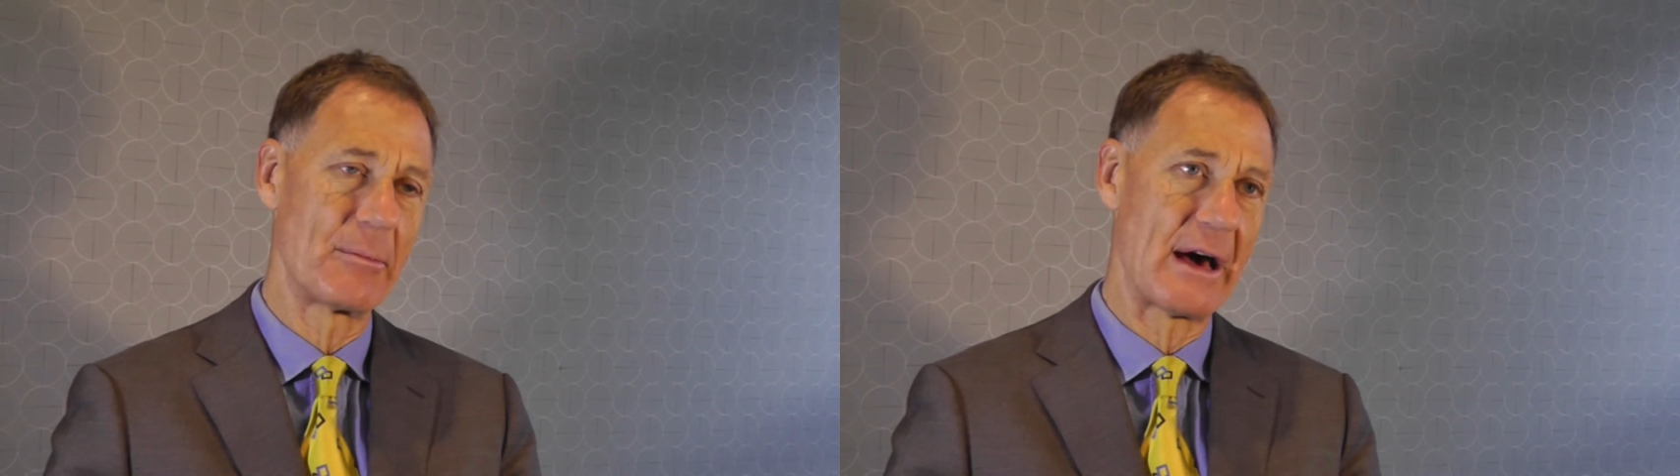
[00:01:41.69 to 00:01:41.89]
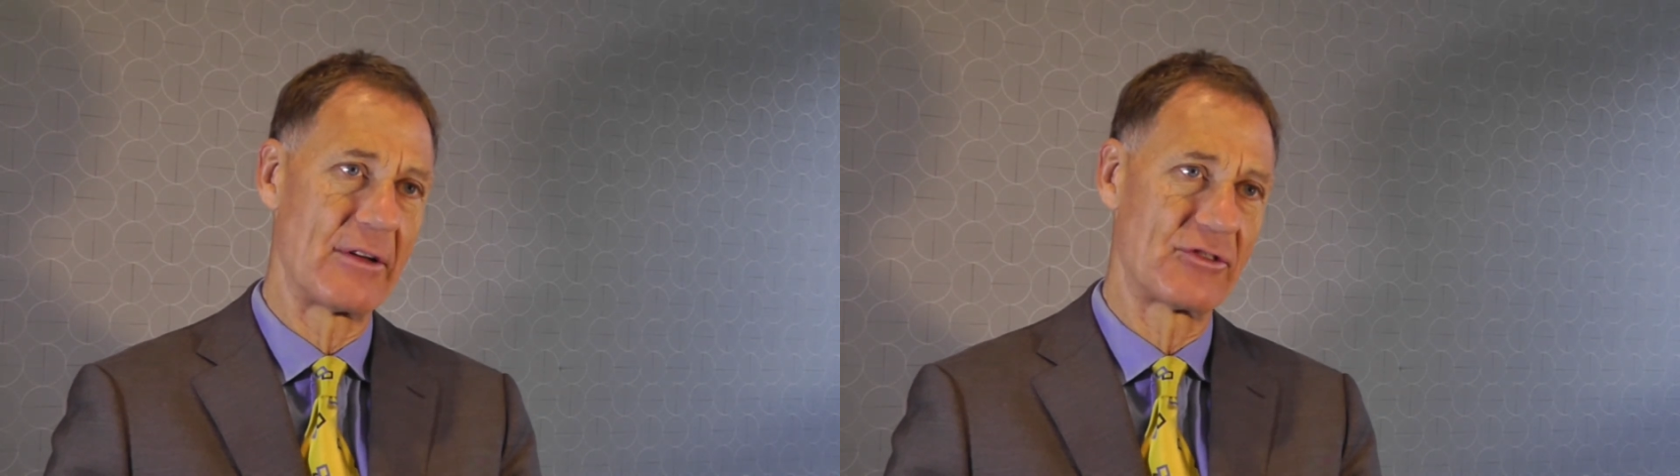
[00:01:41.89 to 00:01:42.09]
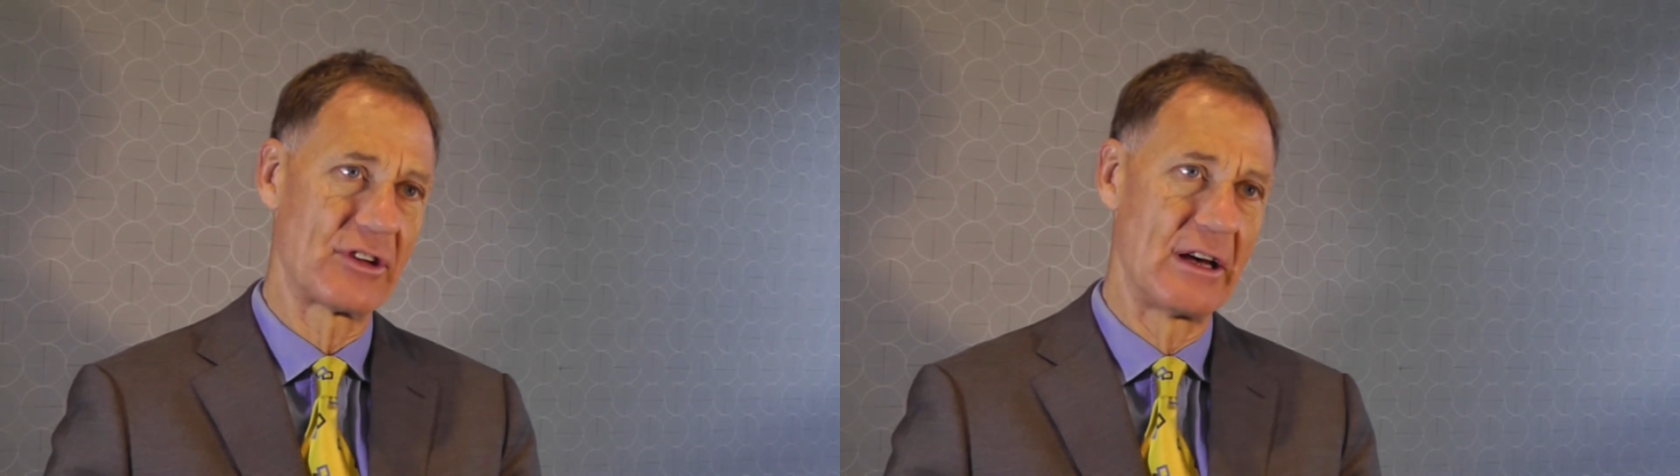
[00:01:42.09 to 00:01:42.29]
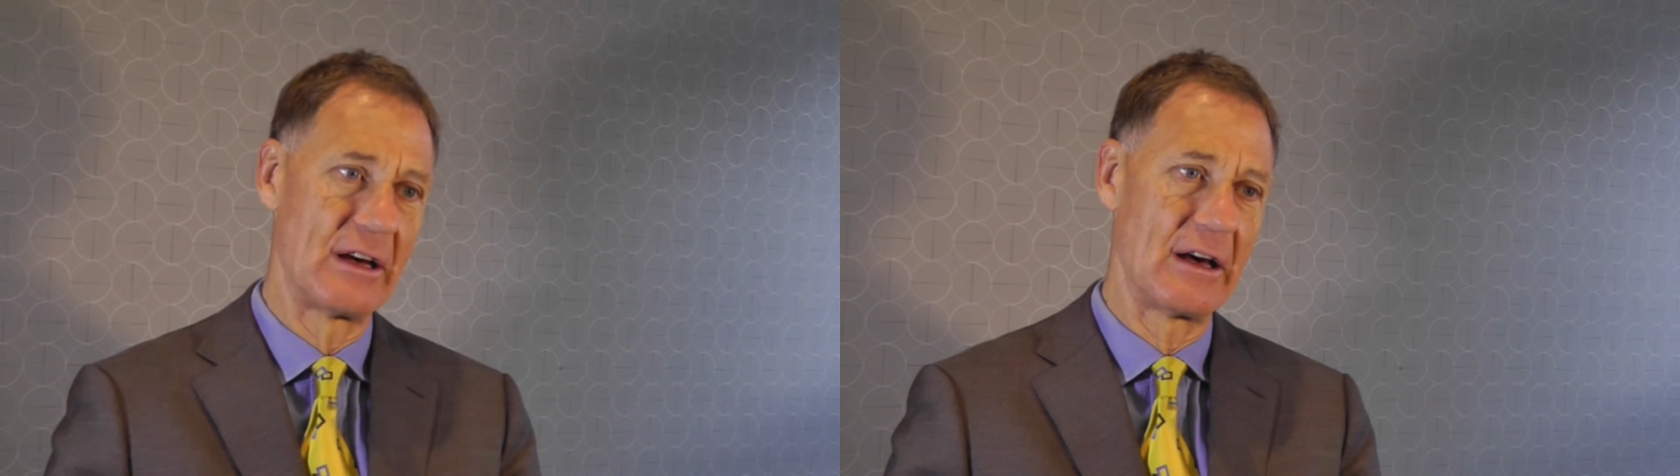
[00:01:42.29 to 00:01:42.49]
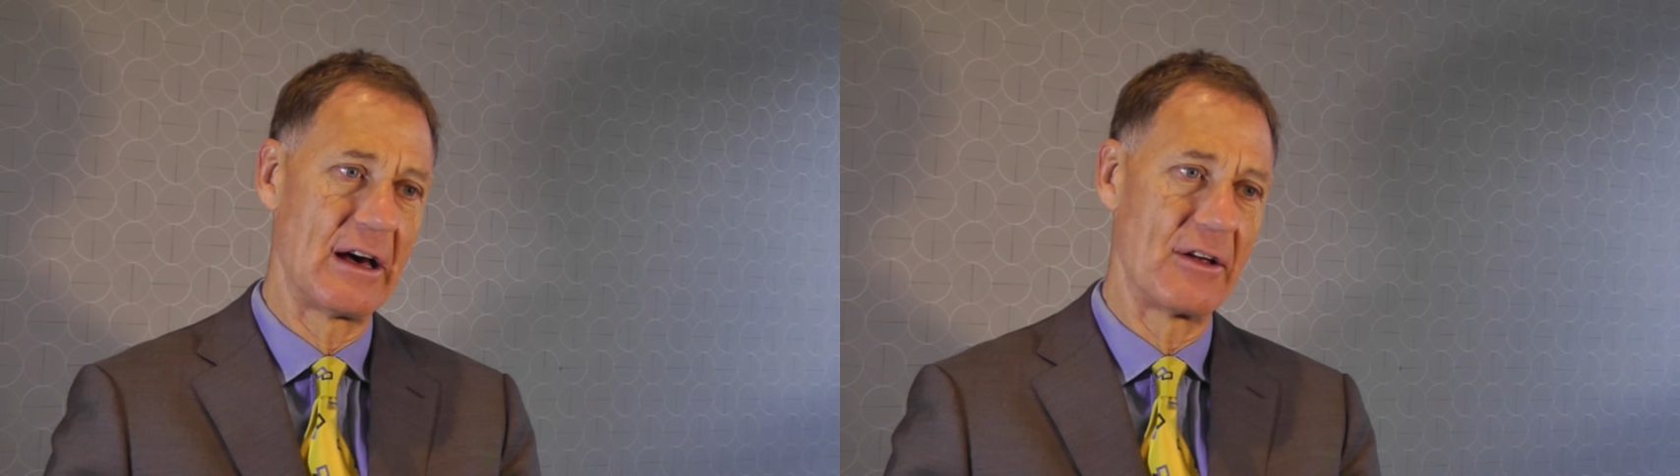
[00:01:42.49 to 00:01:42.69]
about
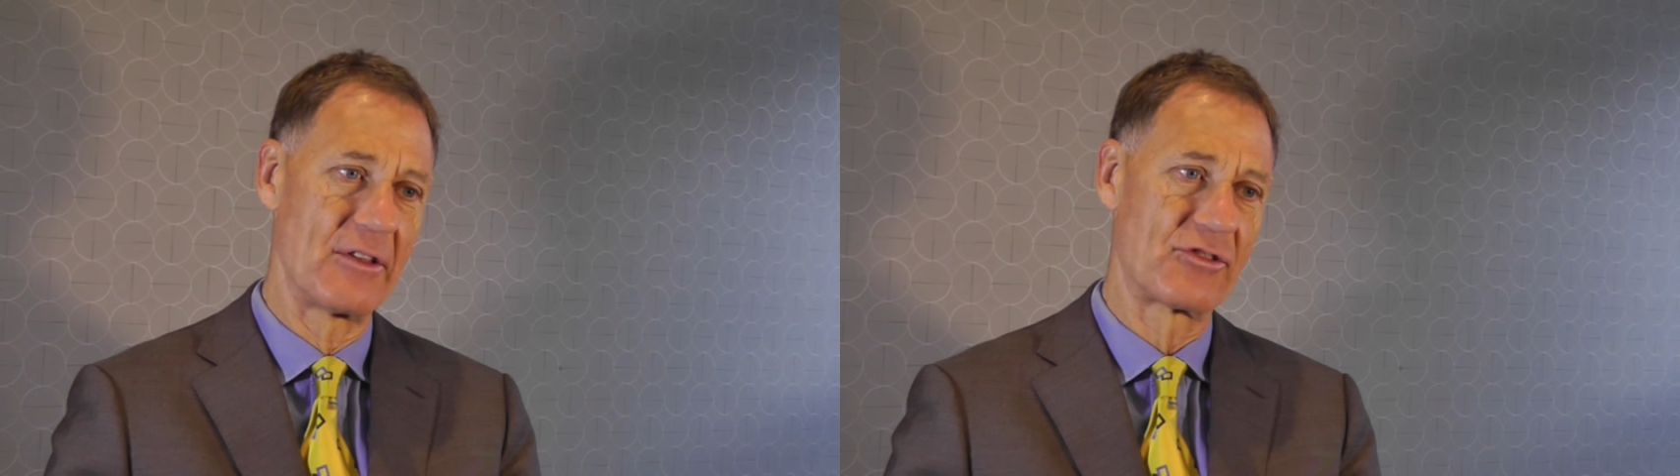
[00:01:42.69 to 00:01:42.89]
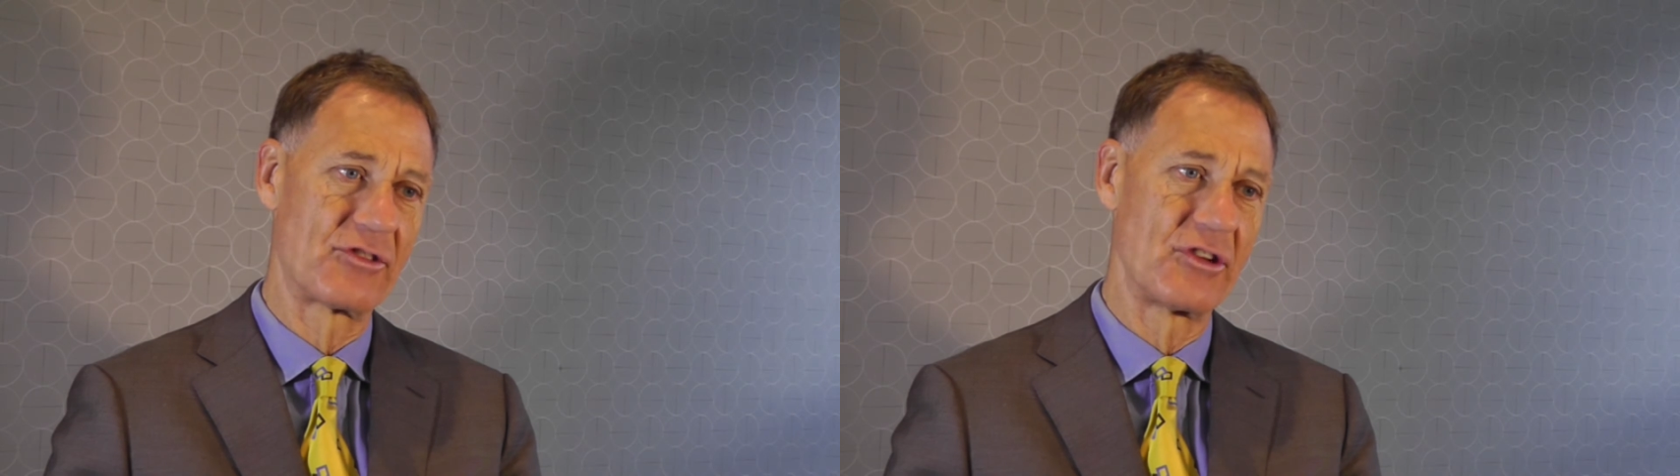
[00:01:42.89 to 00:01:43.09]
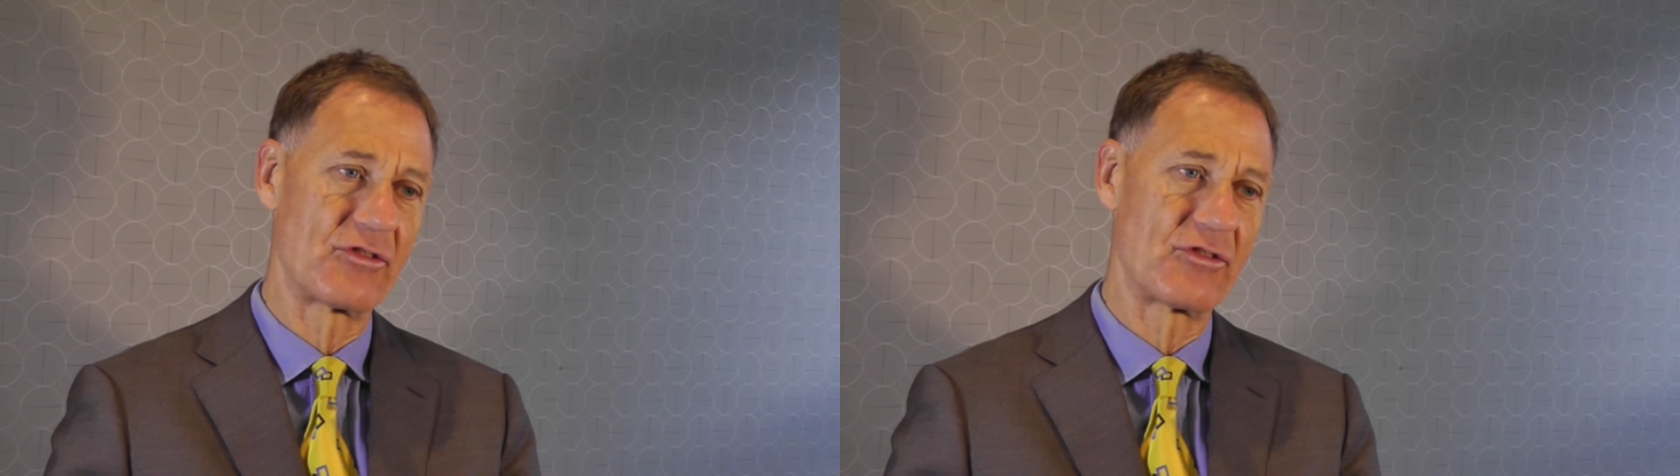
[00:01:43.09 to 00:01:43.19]
the